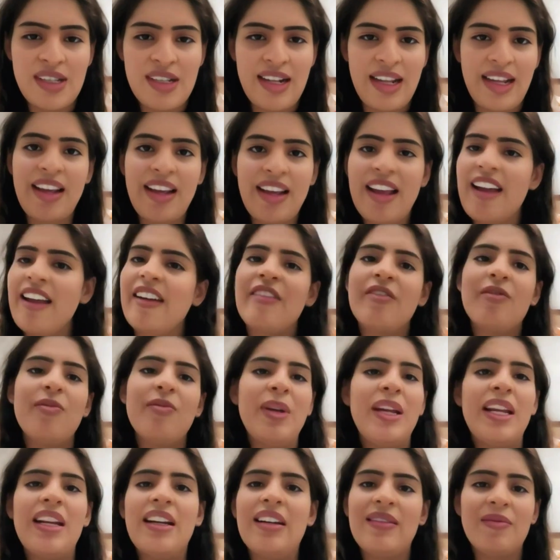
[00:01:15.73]
Like I have
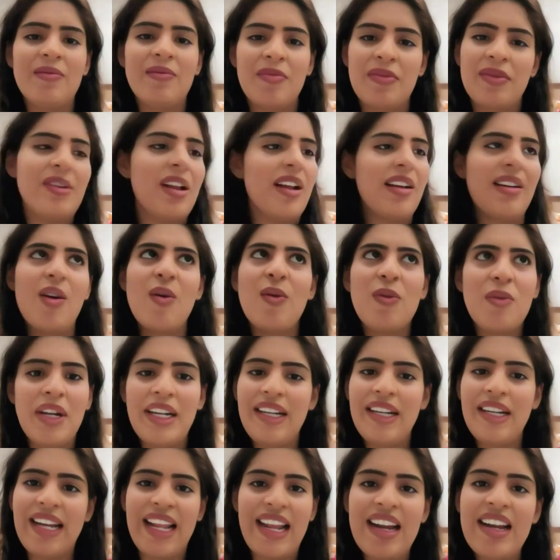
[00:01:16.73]
been over
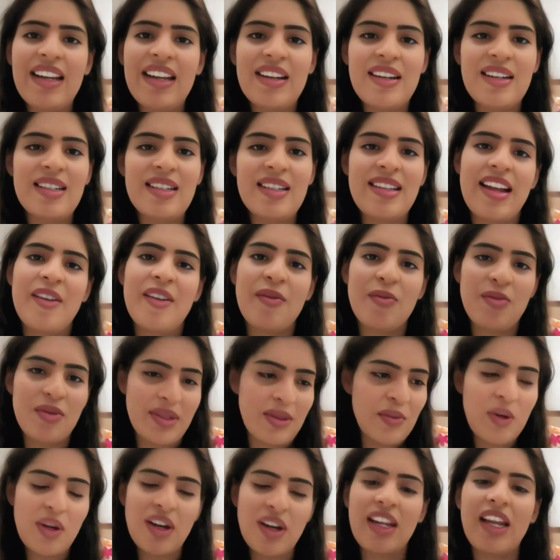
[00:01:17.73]
10 years, I was
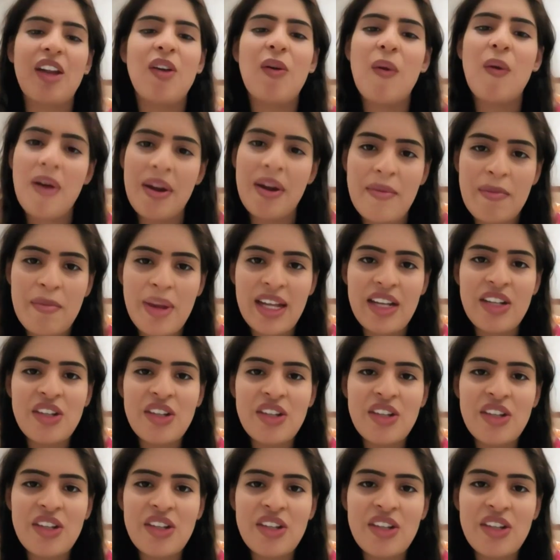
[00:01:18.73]
working on
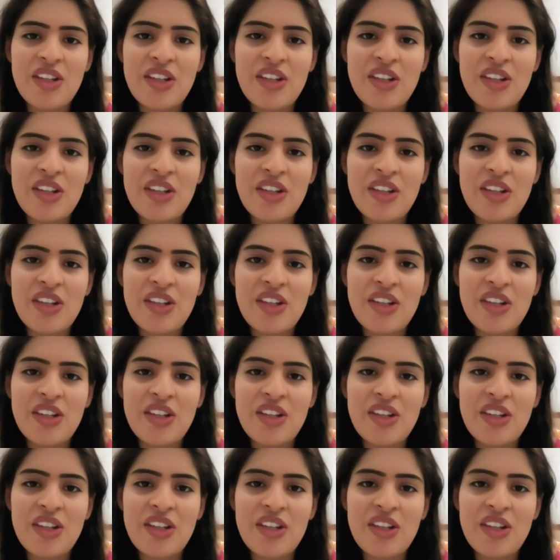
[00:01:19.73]
bench,